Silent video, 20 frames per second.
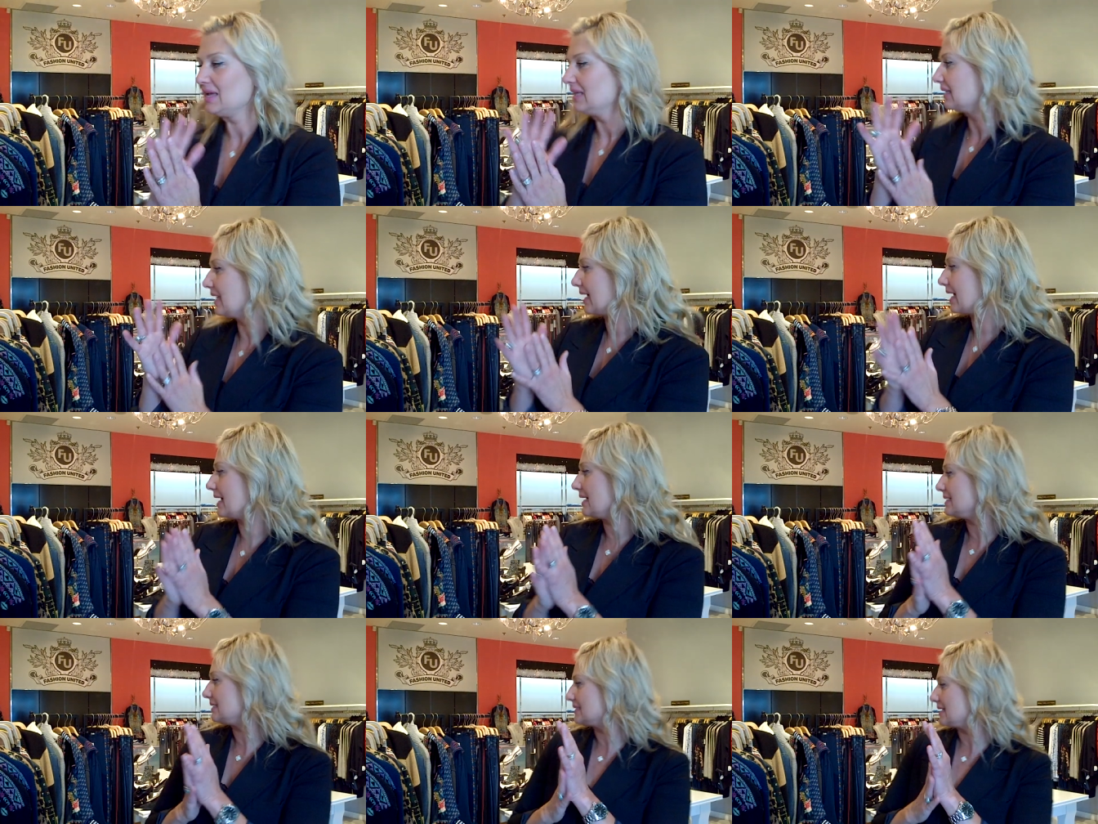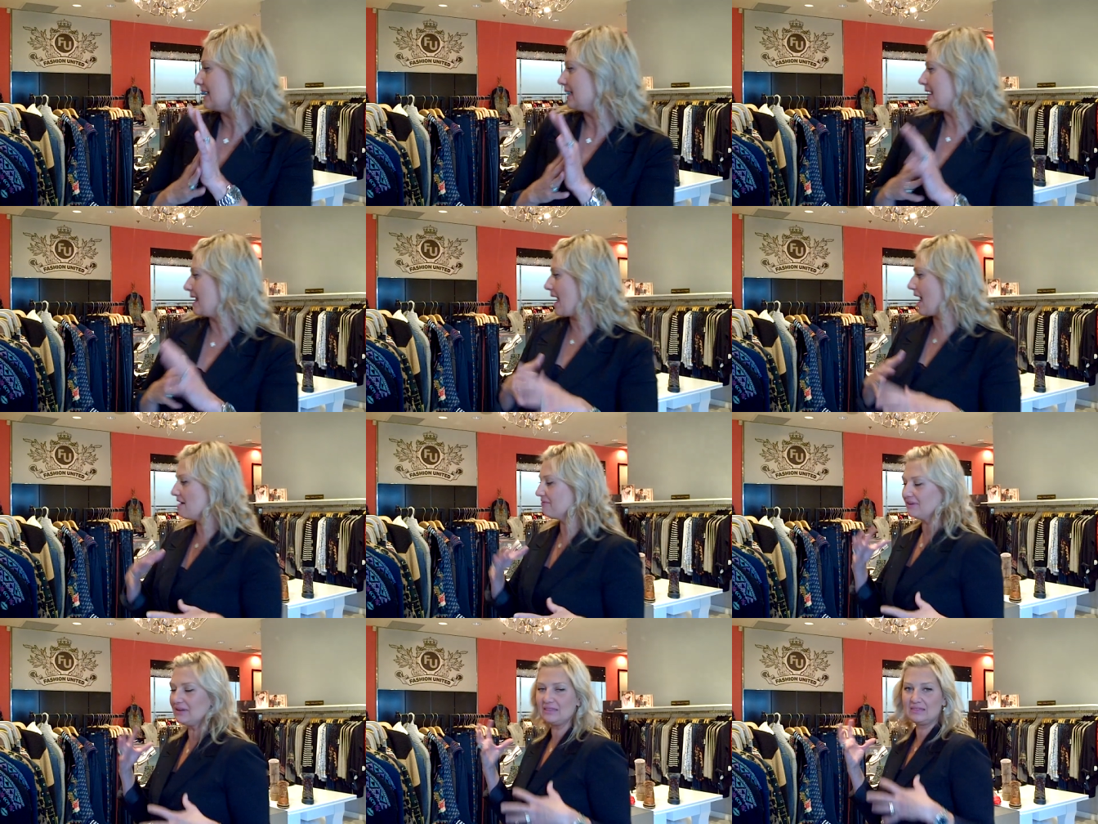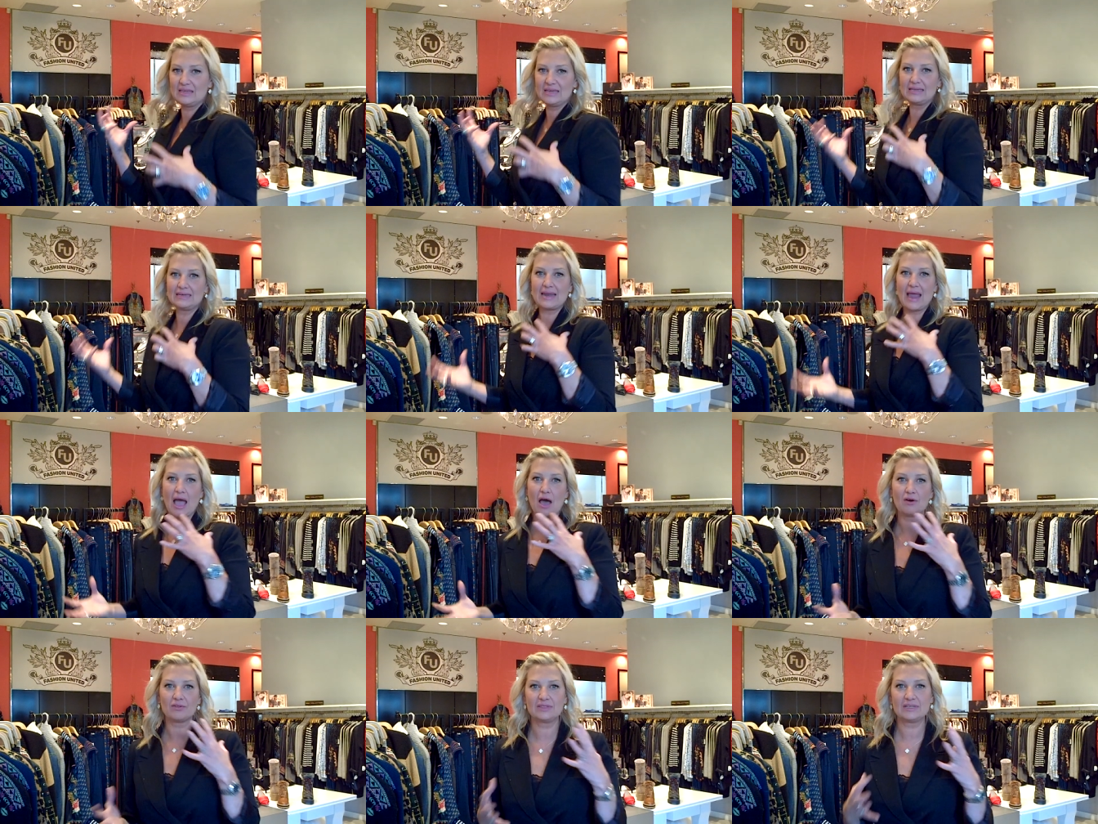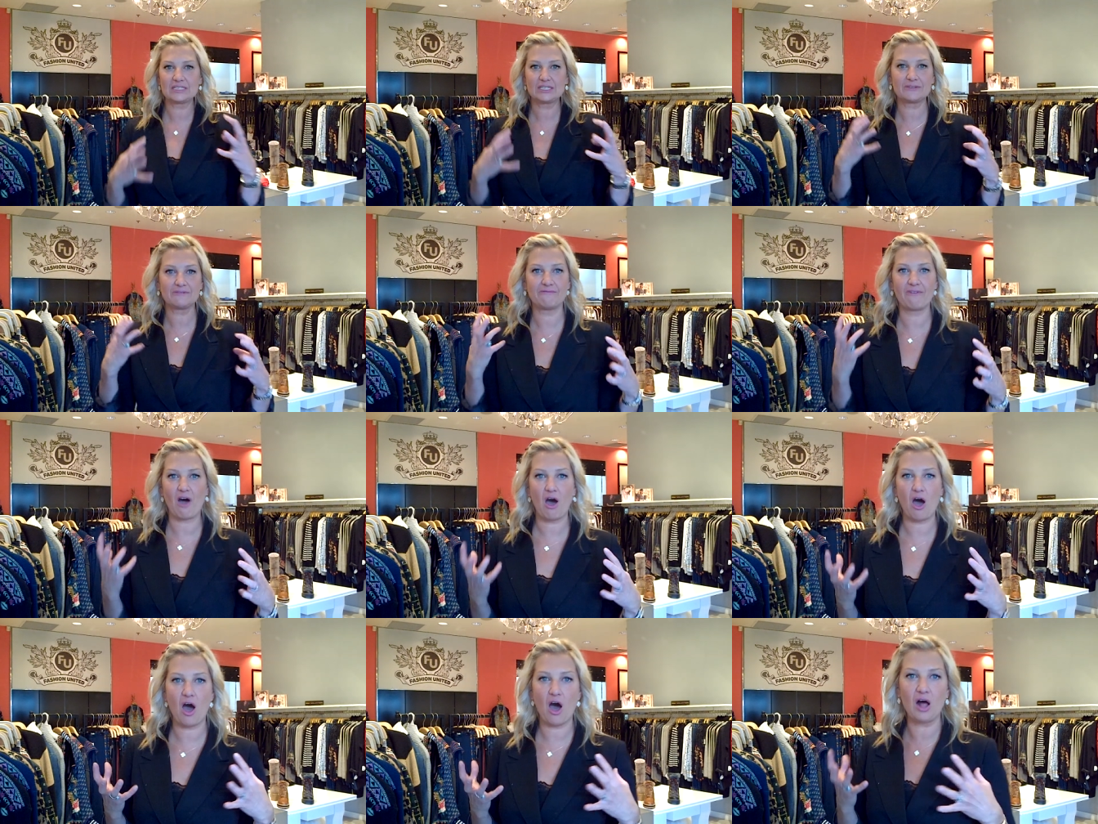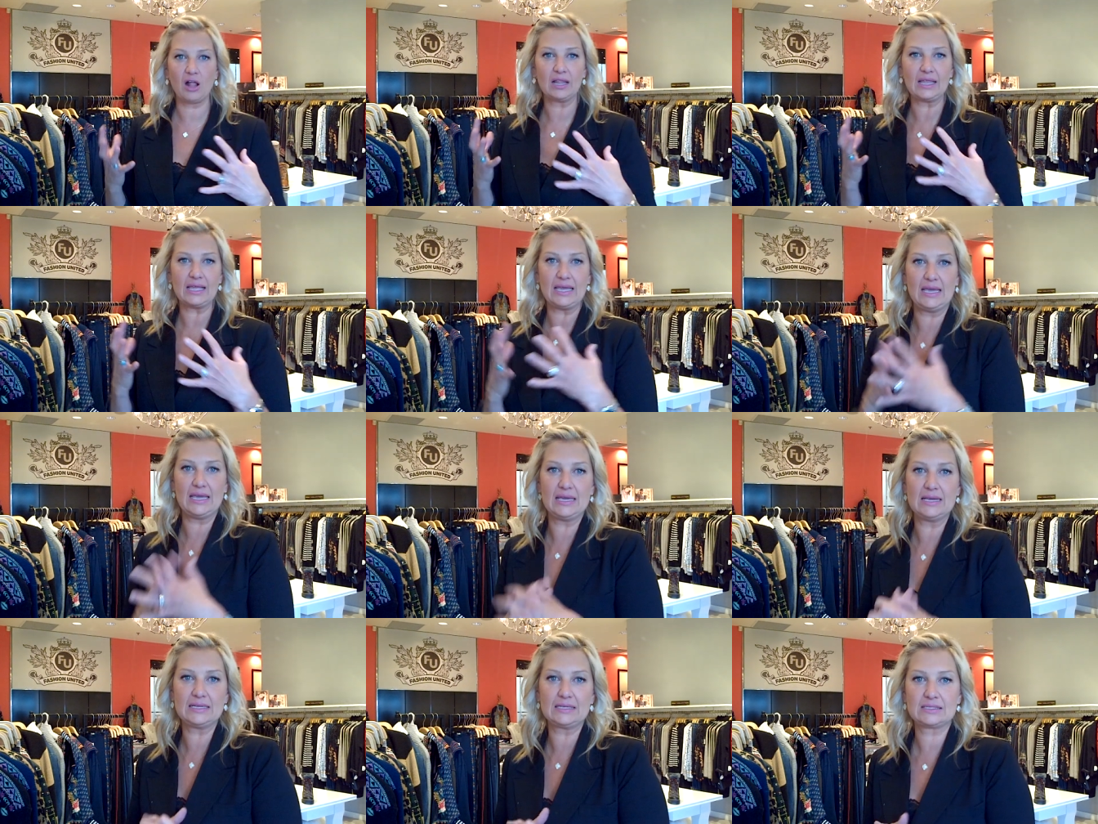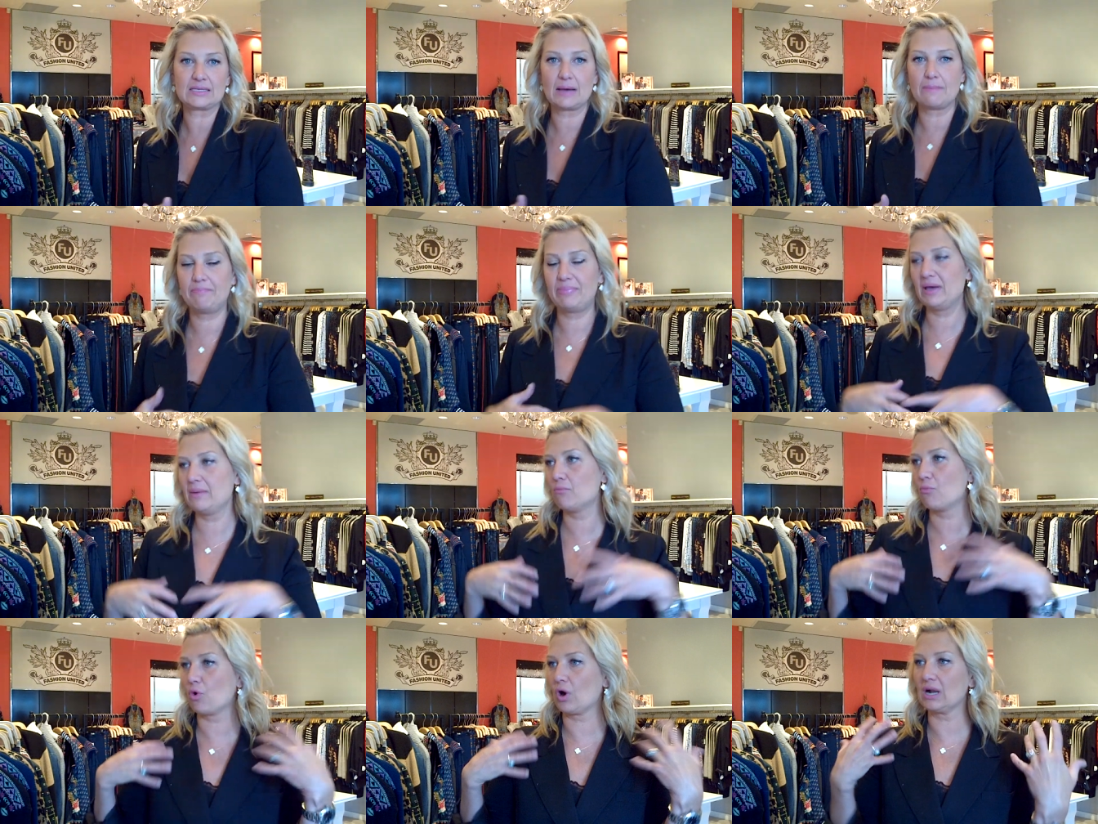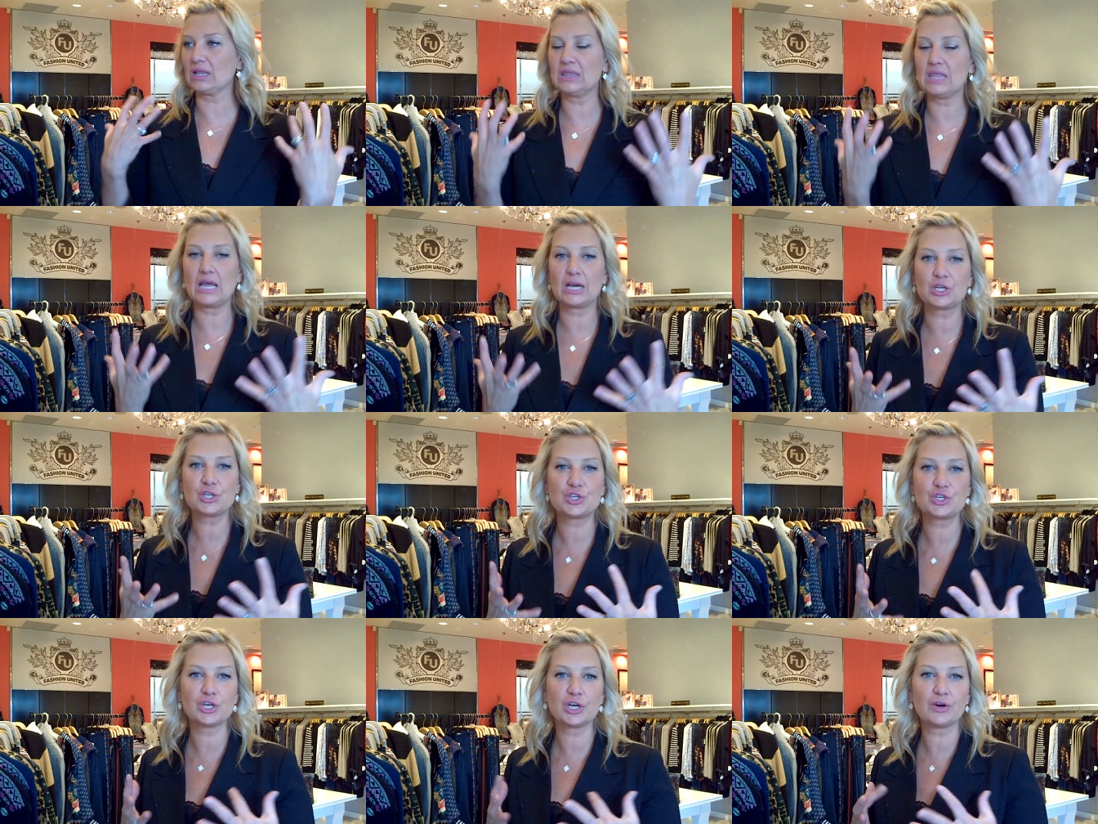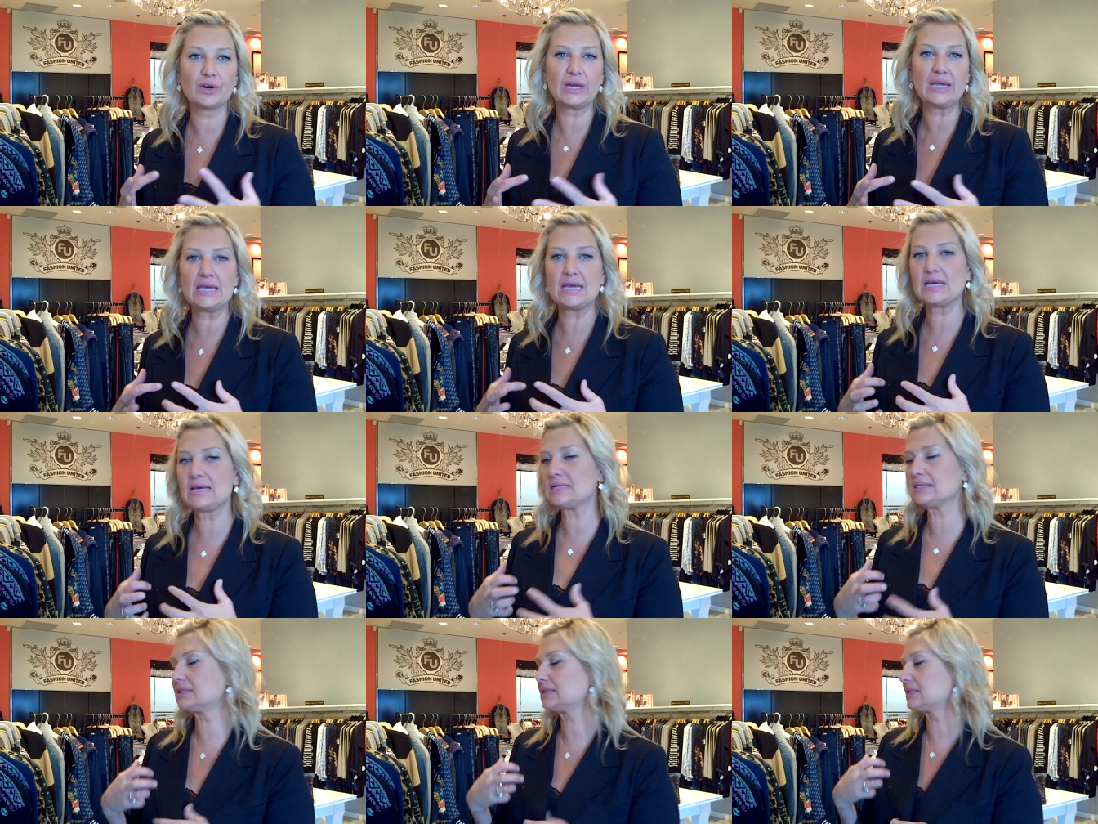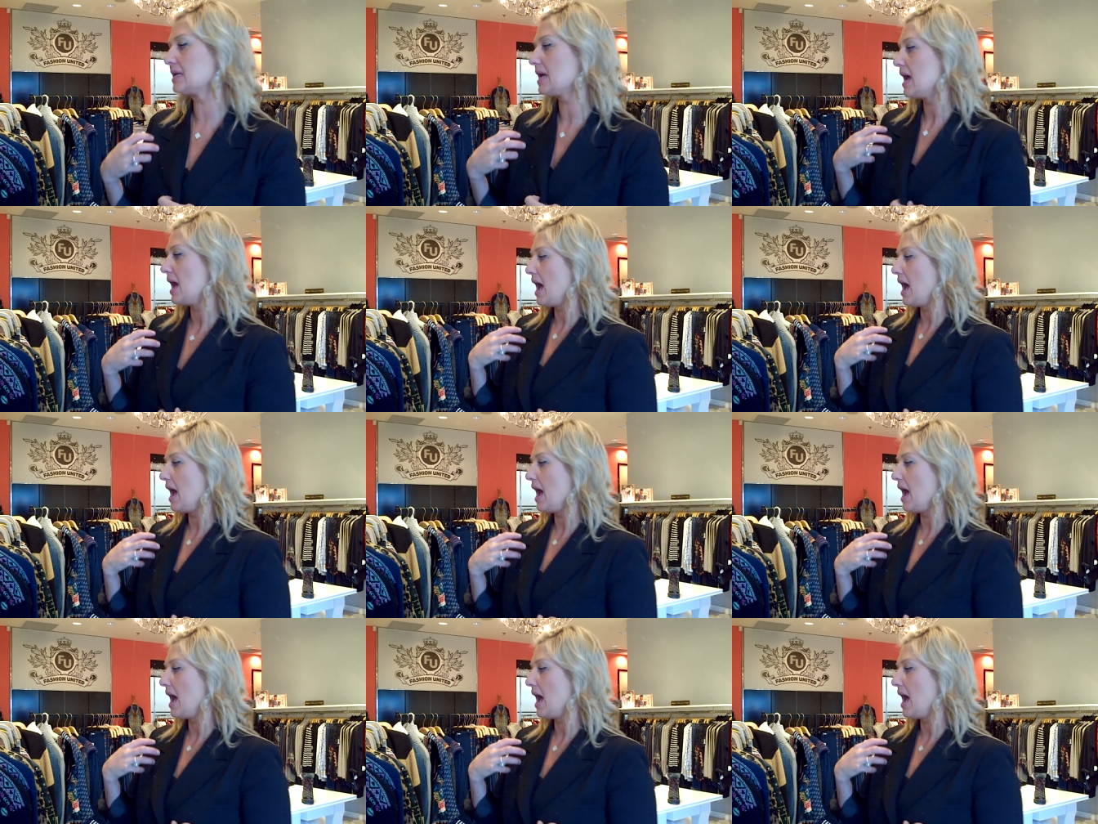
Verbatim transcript: Like I said, everything now this fall is a bit more luxurious,